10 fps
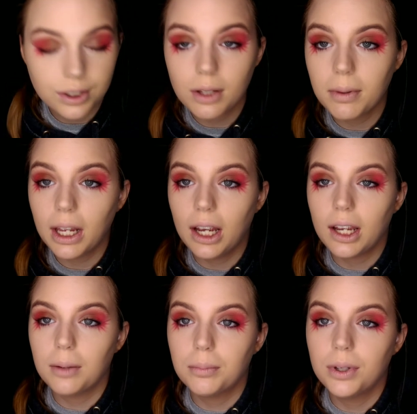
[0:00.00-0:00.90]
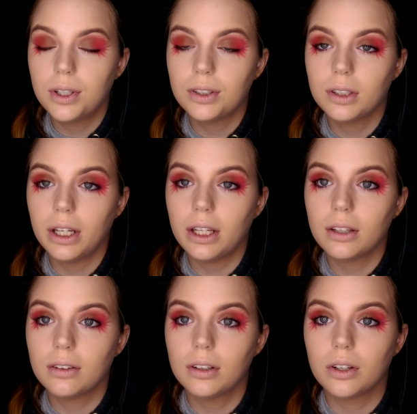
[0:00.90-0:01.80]
Something I am
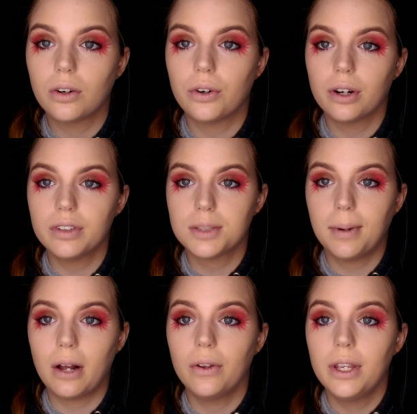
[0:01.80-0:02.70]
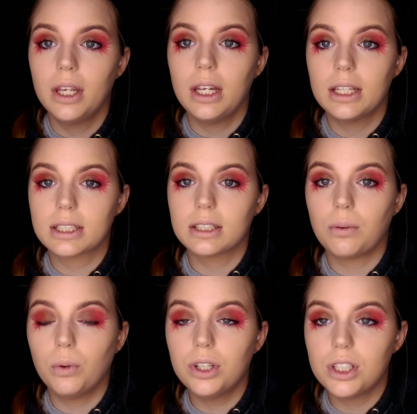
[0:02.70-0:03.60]
like a little nervous about is because
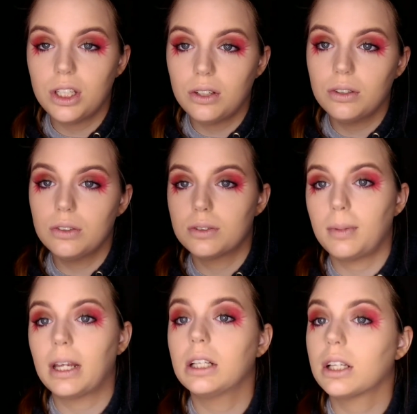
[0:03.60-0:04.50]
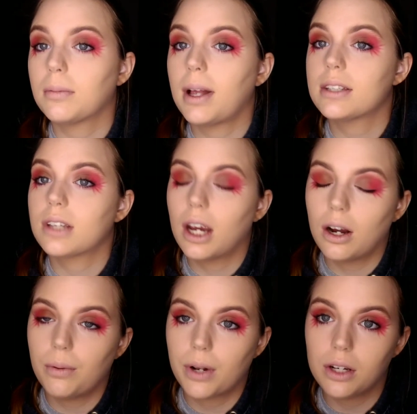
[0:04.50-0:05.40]
I want to use my clear
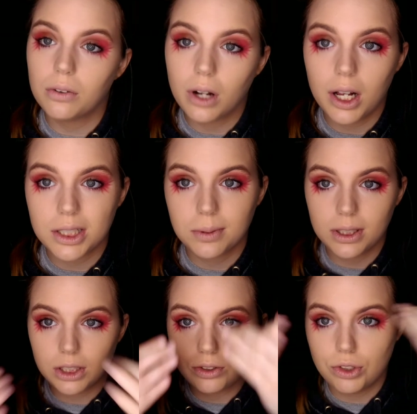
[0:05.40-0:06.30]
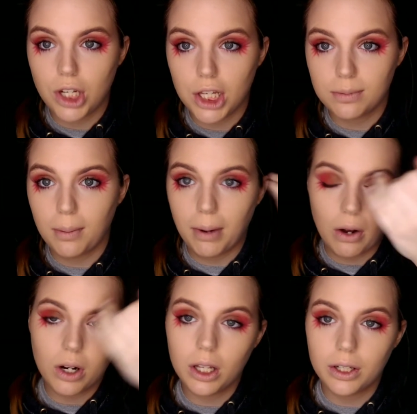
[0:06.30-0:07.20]
mascara when I do cosplays, like just change my
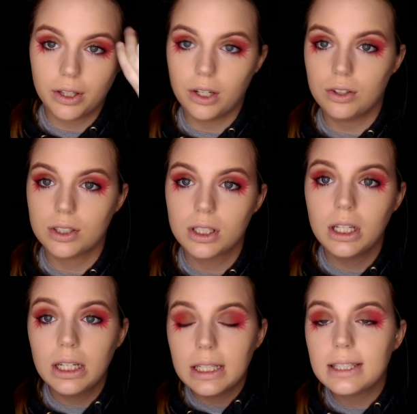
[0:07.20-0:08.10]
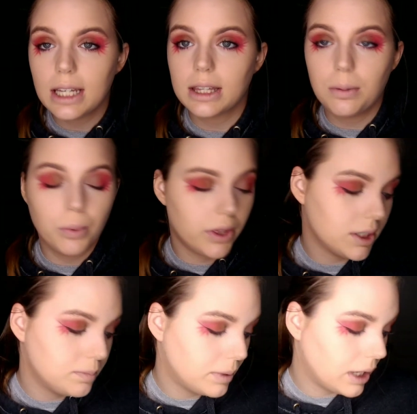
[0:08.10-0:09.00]
brow color and then just set them
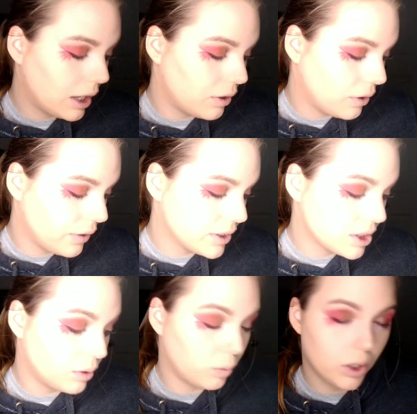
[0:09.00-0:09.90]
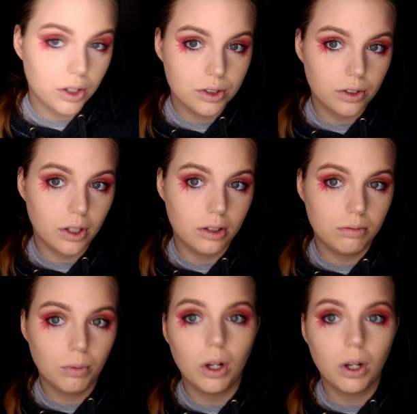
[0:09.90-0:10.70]
with this, but I don't know how that's going to work. So then,